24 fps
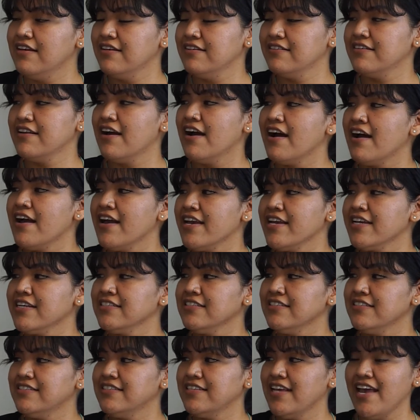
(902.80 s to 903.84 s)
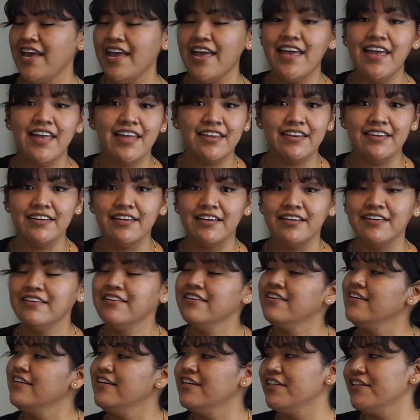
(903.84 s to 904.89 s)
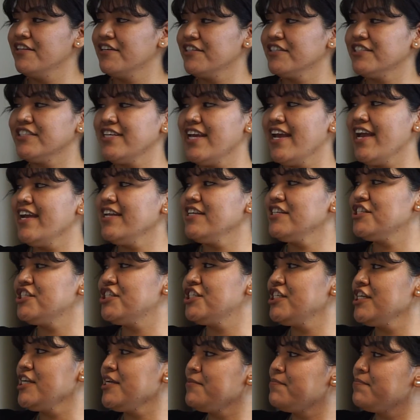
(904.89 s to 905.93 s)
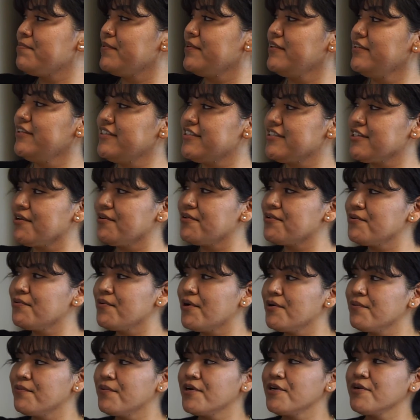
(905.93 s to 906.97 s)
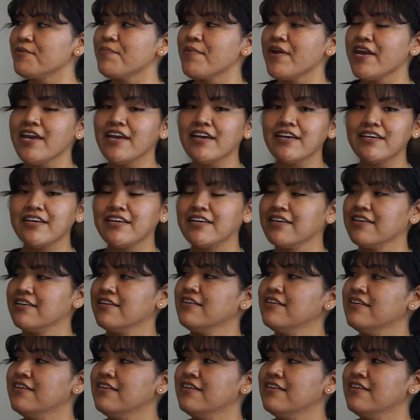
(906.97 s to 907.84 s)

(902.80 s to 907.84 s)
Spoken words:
9, 10. There are 10 sheep. Let's go to our word bank.